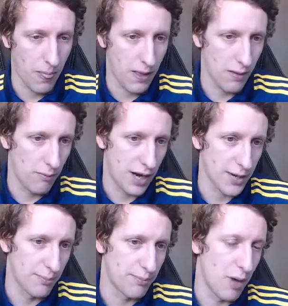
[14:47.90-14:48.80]
my
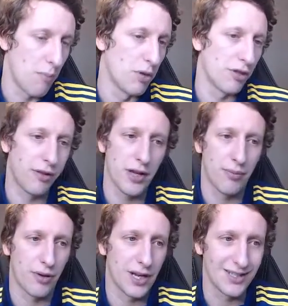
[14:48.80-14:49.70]
monthly
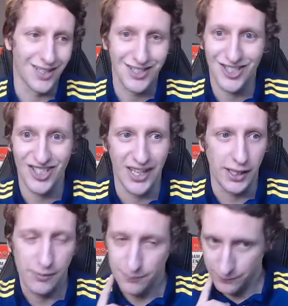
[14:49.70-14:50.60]
appraisal at C.
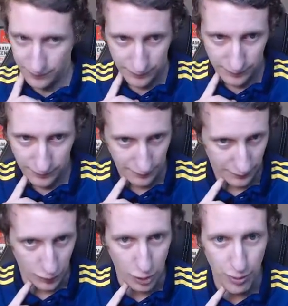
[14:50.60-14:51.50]

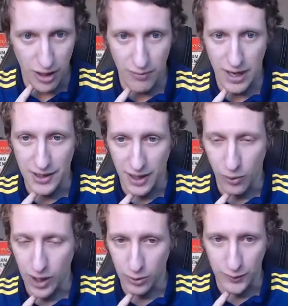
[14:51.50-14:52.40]
Which, bearing in mind how
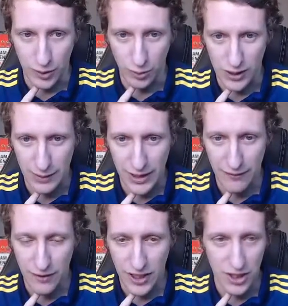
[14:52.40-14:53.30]
well we've done, was a bit
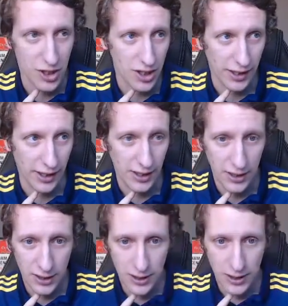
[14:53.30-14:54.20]
fucking cheeky.
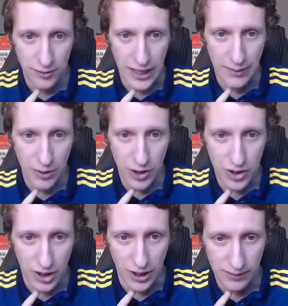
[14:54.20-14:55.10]
Right,
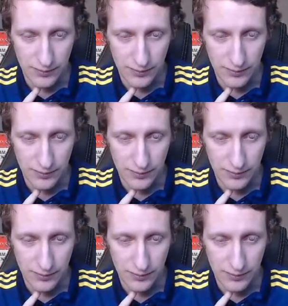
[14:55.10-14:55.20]
Marucci.